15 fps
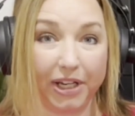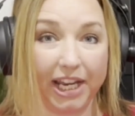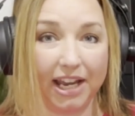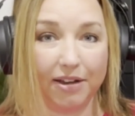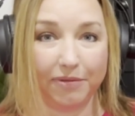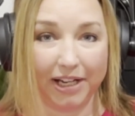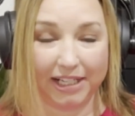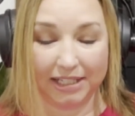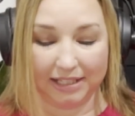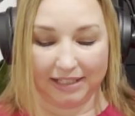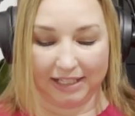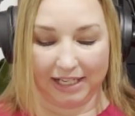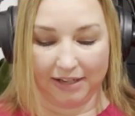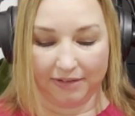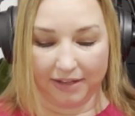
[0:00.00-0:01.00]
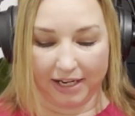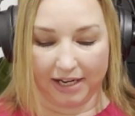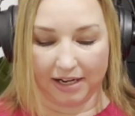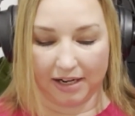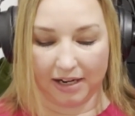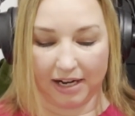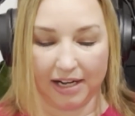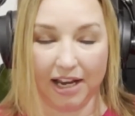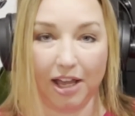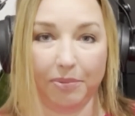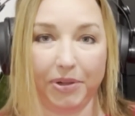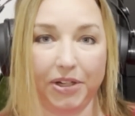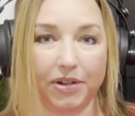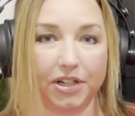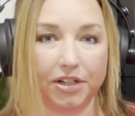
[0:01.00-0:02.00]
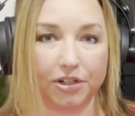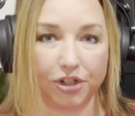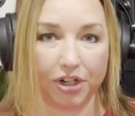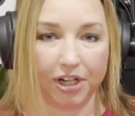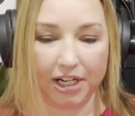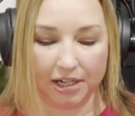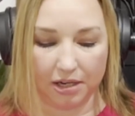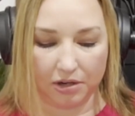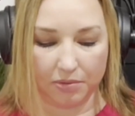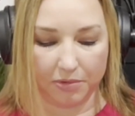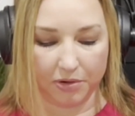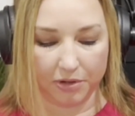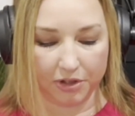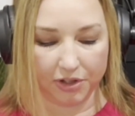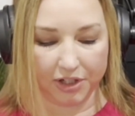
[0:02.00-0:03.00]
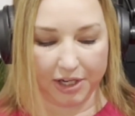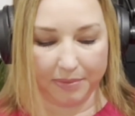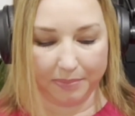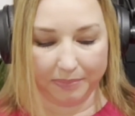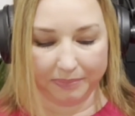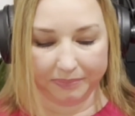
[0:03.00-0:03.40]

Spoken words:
can't wait to see you there and help you on your journey to home ownership.